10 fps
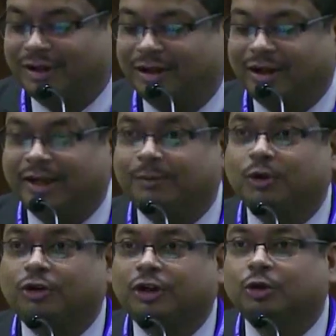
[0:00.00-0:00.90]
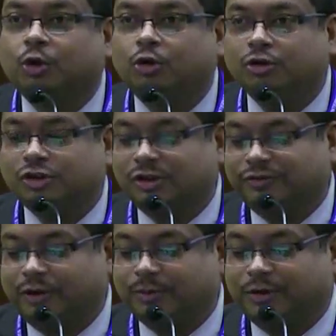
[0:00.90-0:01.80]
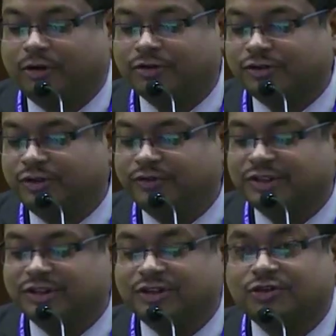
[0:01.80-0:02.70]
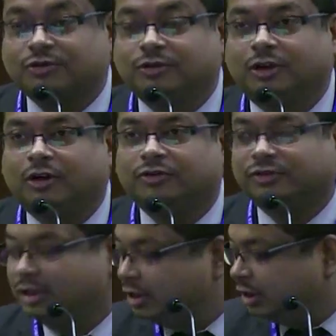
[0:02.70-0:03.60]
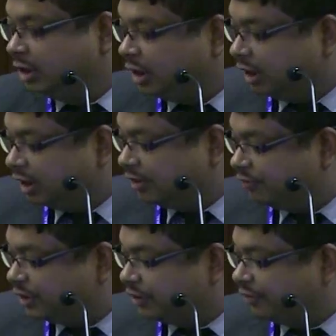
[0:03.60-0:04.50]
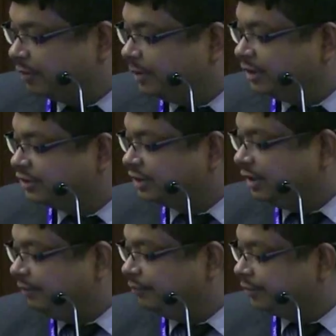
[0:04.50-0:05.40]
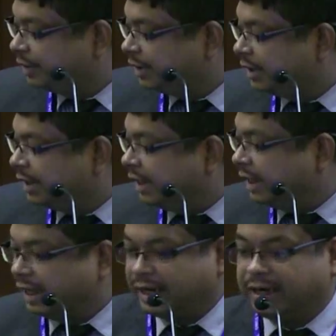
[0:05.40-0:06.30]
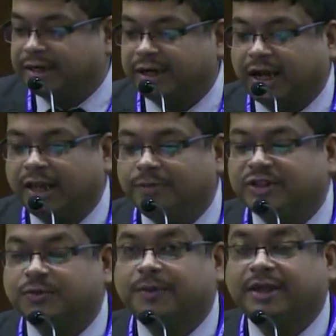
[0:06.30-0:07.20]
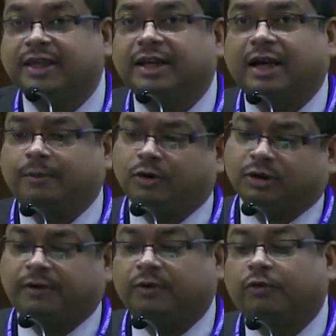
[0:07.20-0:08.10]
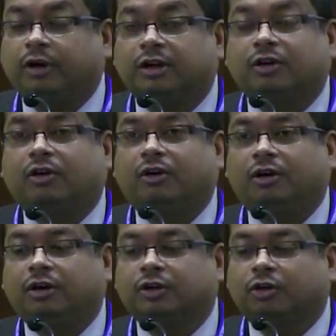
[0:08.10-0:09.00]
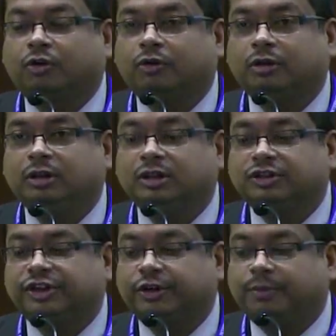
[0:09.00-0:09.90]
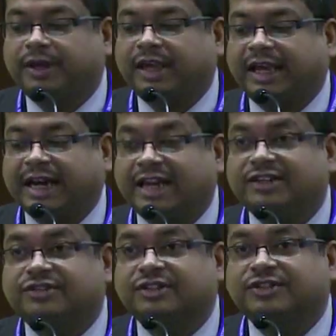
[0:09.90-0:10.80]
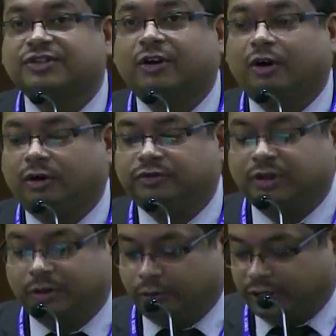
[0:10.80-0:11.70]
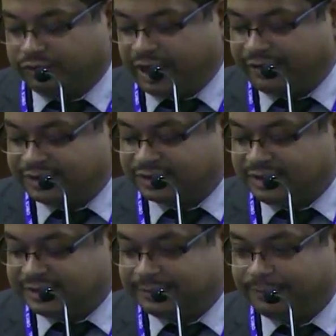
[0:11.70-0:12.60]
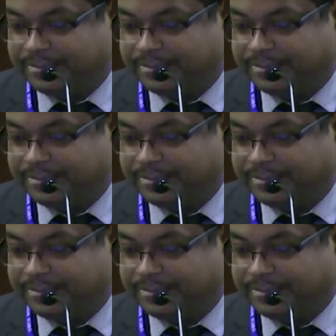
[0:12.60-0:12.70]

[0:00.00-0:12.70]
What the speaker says: I am Dr. Ghosh from the Ross University School of Veterinary Medicine, and I'll be speaking about our work on whole genomic analysis of rotaviruses.